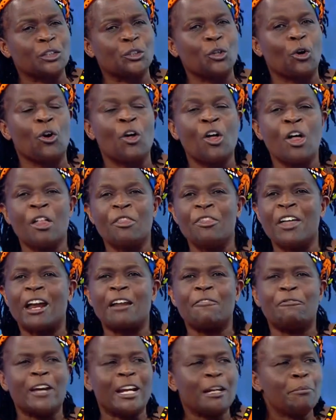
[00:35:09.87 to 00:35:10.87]
So there
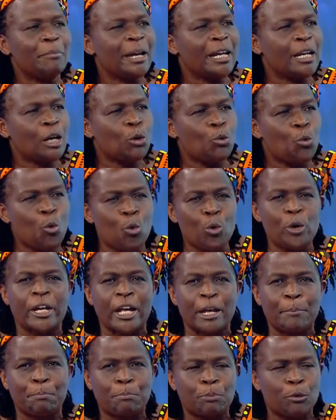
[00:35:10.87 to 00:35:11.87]
are very many good
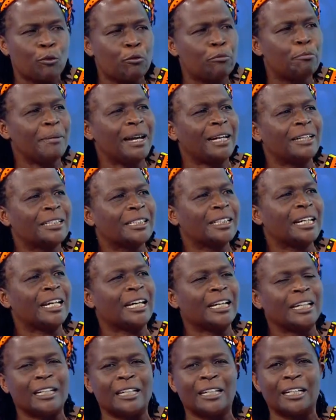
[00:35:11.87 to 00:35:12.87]
improvement
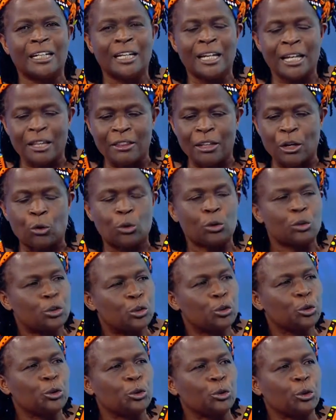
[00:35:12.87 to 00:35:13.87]
in the
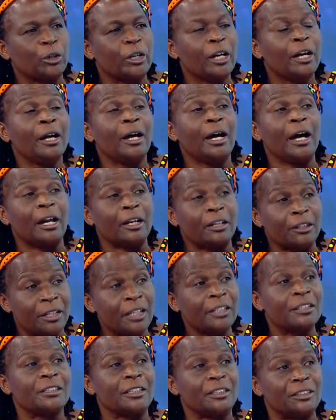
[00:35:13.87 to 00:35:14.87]
constitution, and
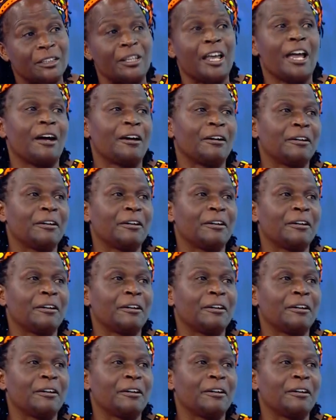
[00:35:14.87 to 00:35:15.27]
this is there.